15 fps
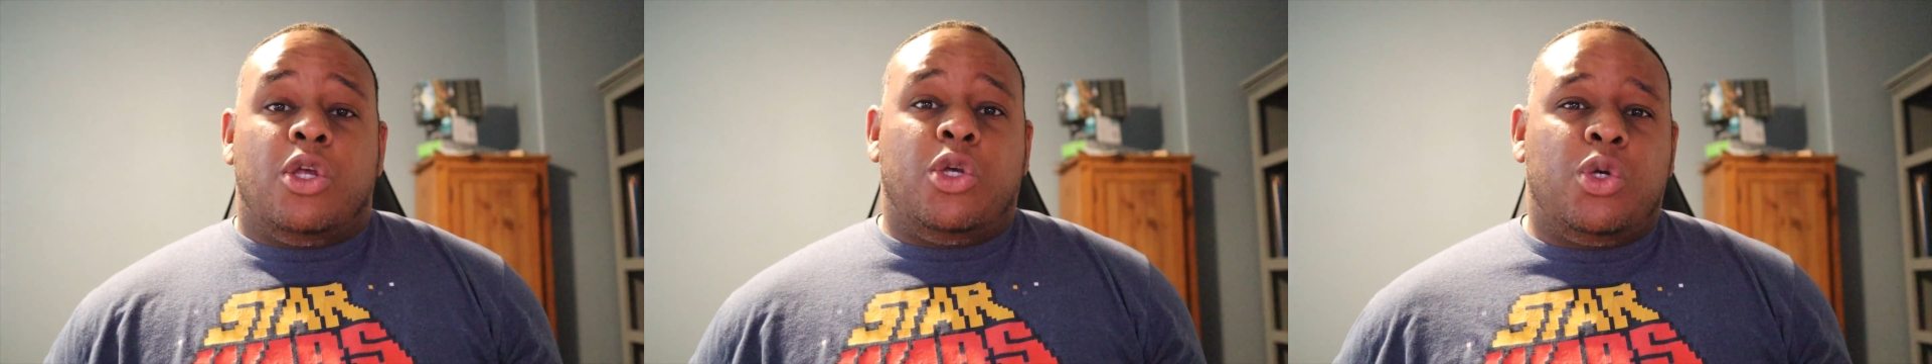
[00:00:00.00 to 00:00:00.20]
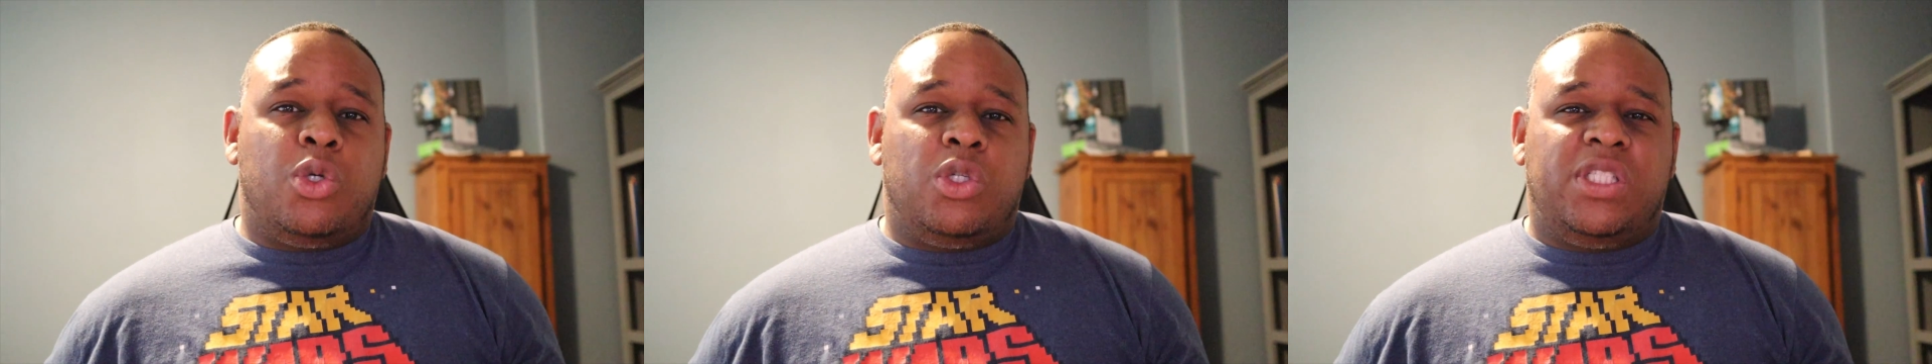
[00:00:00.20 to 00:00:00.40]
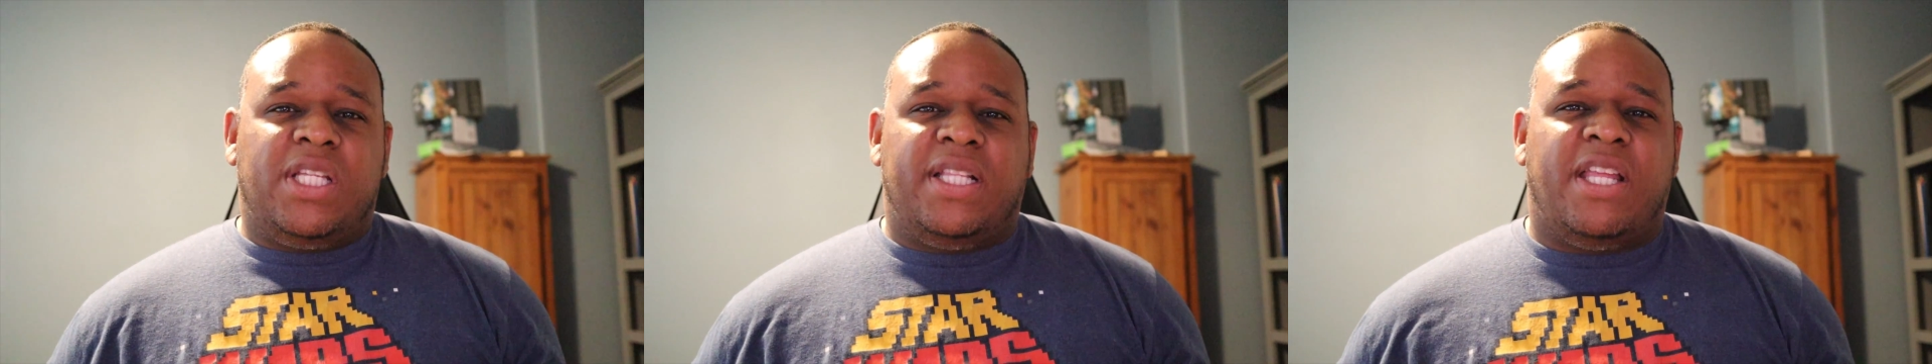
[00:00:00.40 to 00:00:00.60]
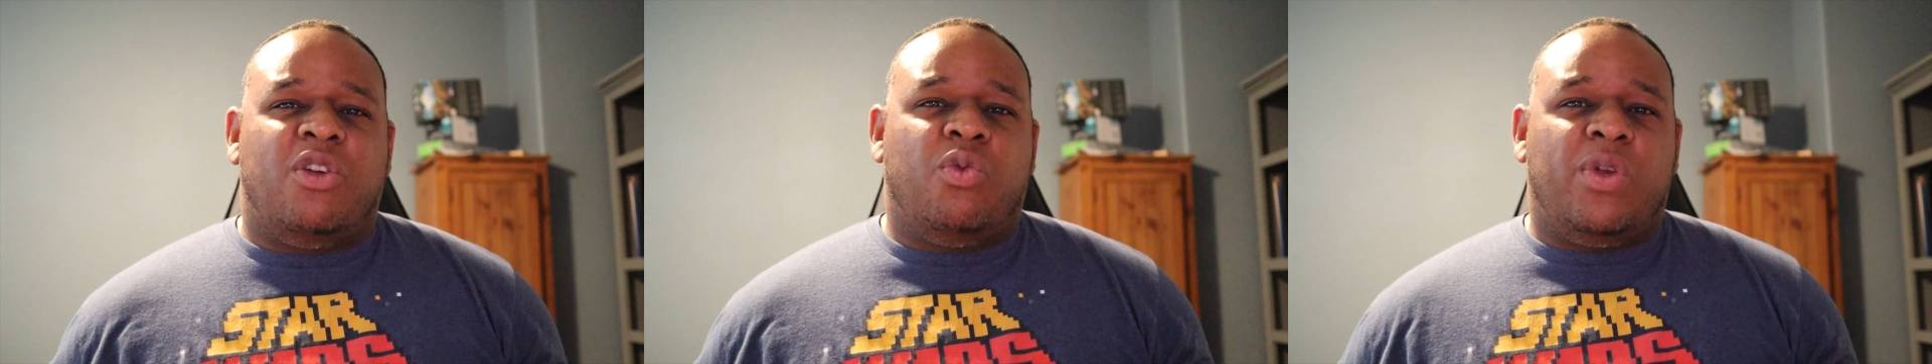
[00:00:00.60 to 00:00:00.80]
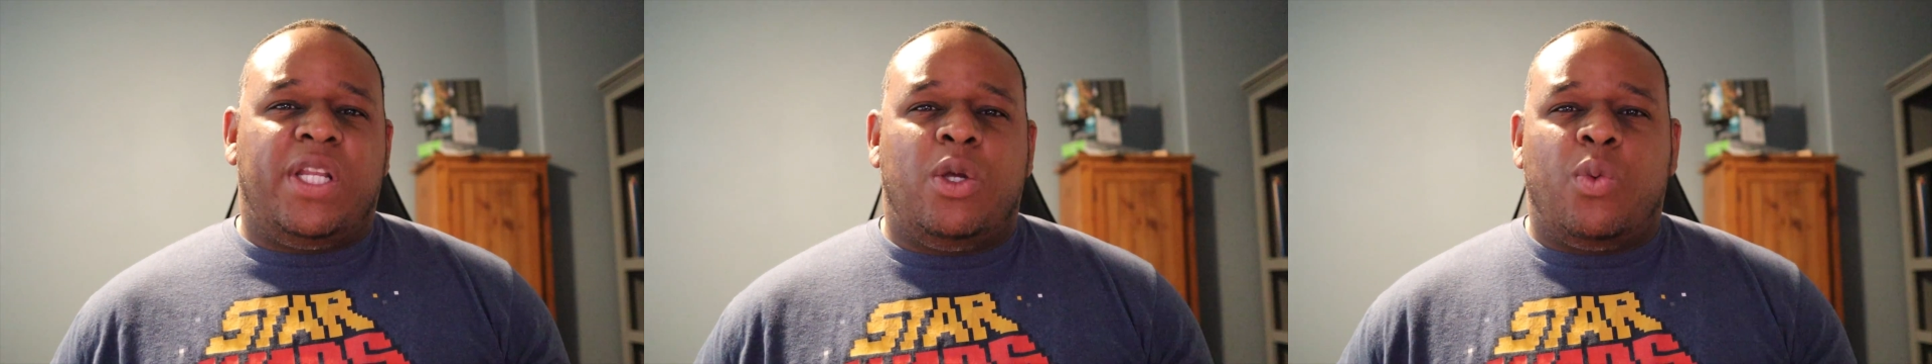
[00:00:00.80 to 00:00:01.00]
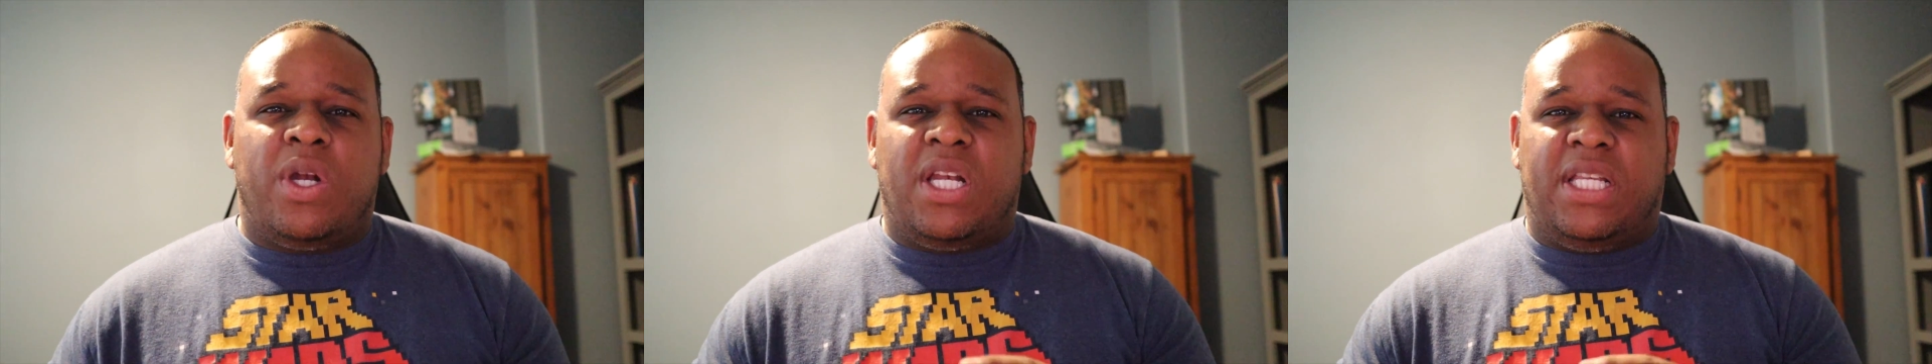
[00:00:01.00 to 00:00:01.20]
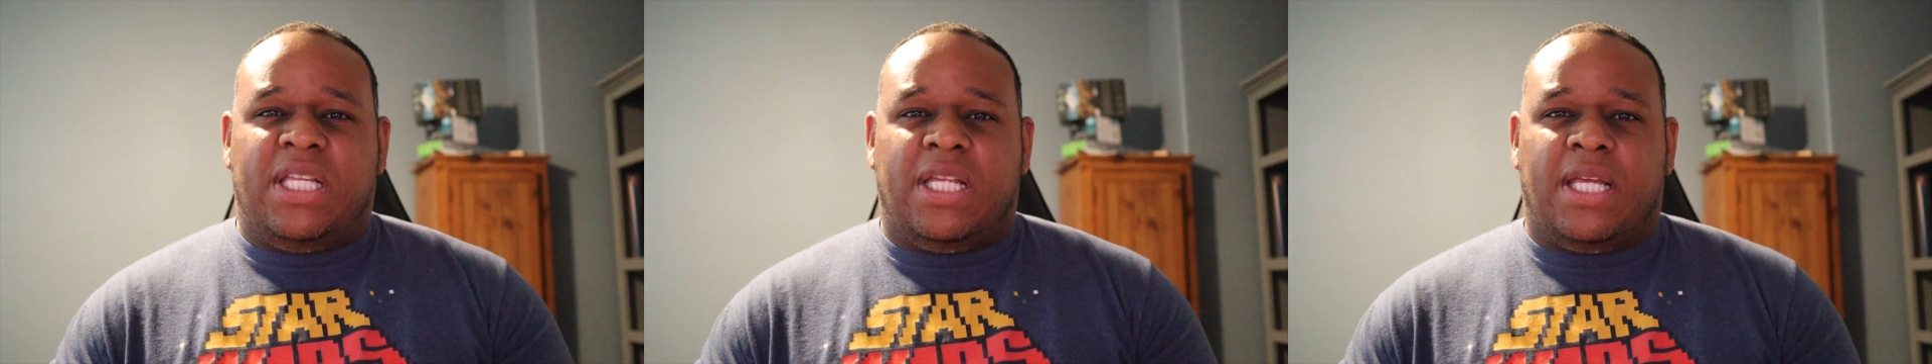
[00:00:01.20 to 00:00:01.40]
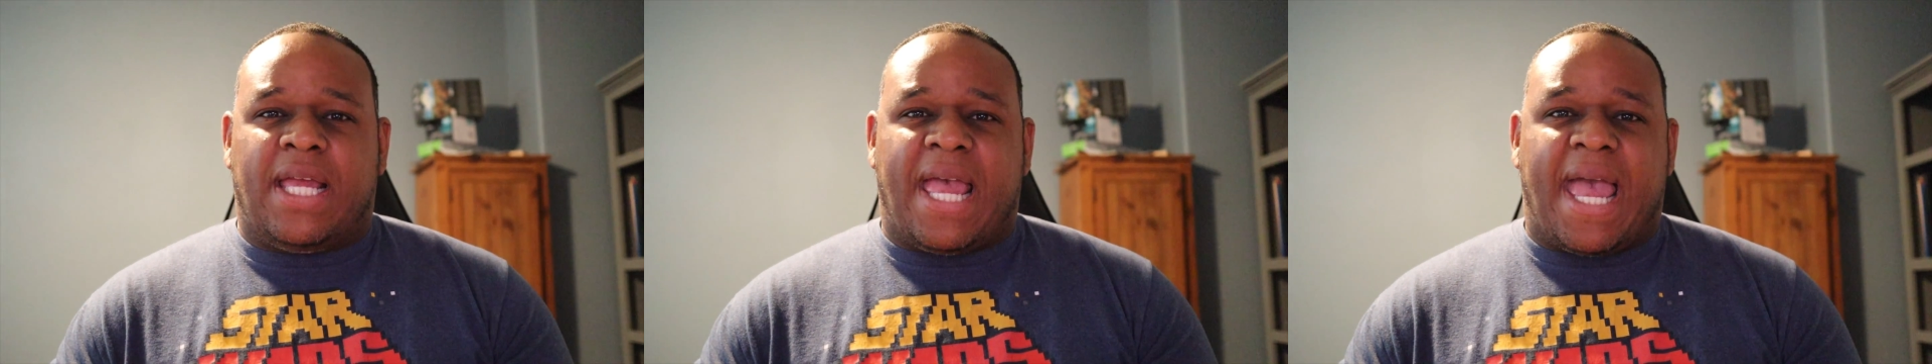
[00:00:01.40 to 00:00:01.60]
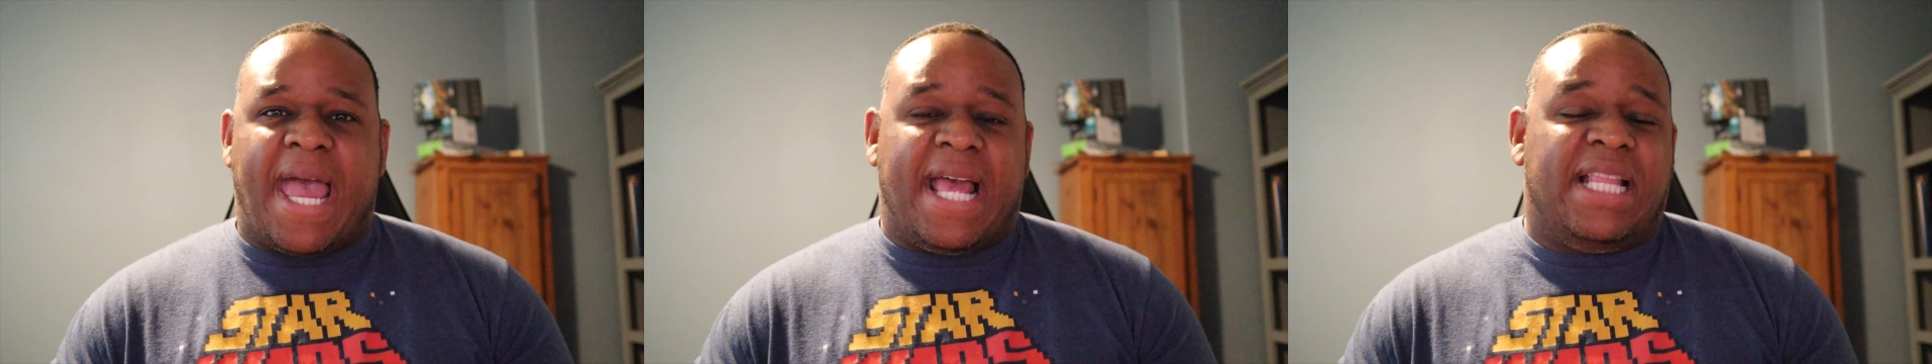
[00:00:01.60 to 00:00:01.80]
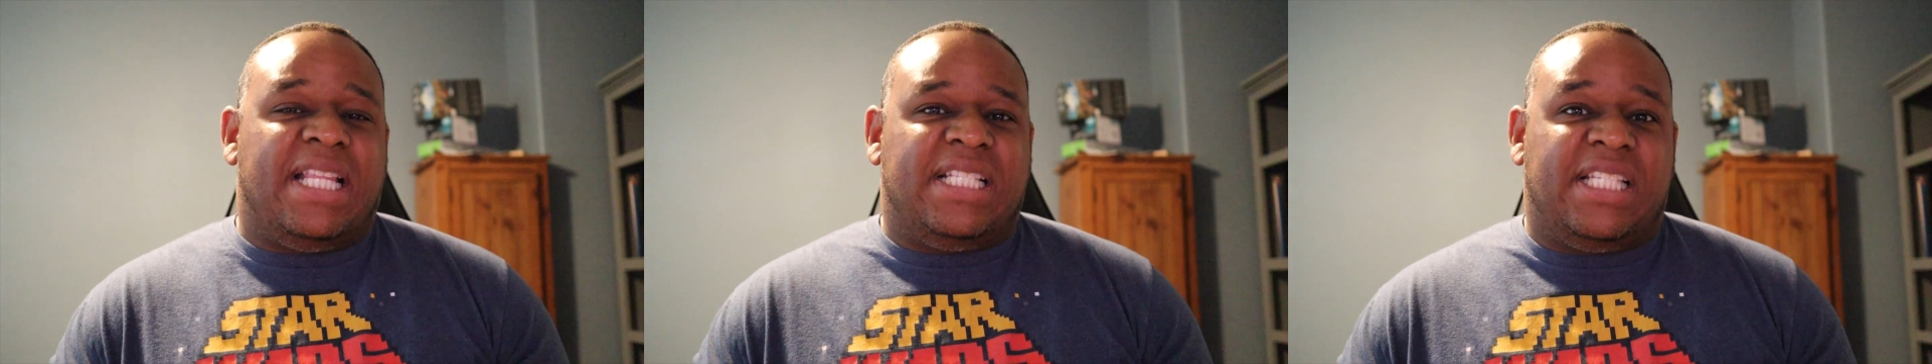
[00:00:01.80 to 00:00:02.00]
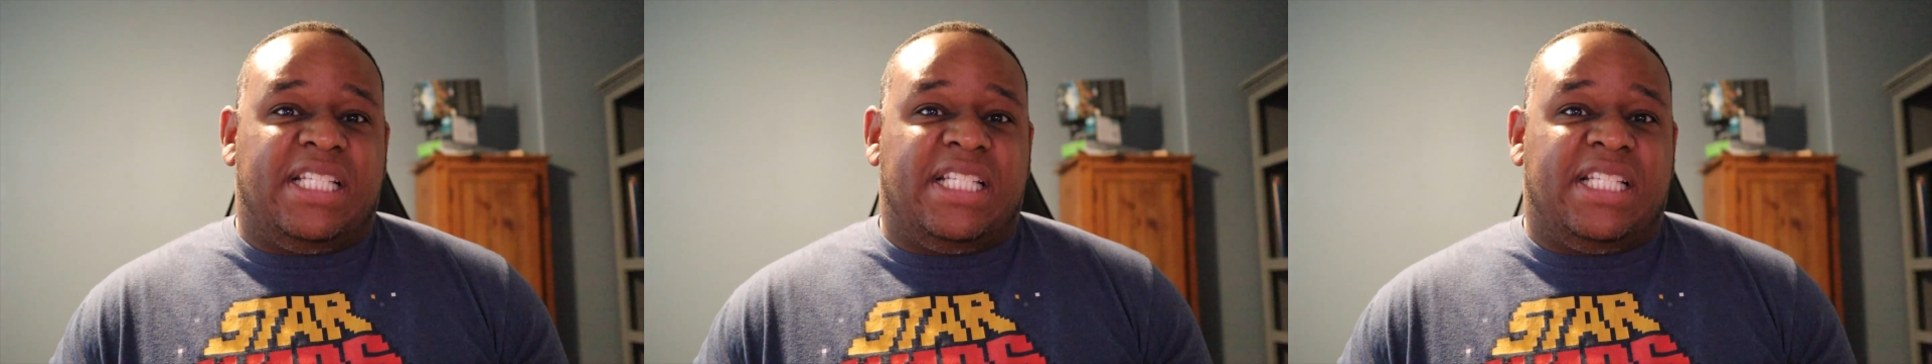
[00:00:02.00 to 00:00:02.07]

Google said they really wanted to add this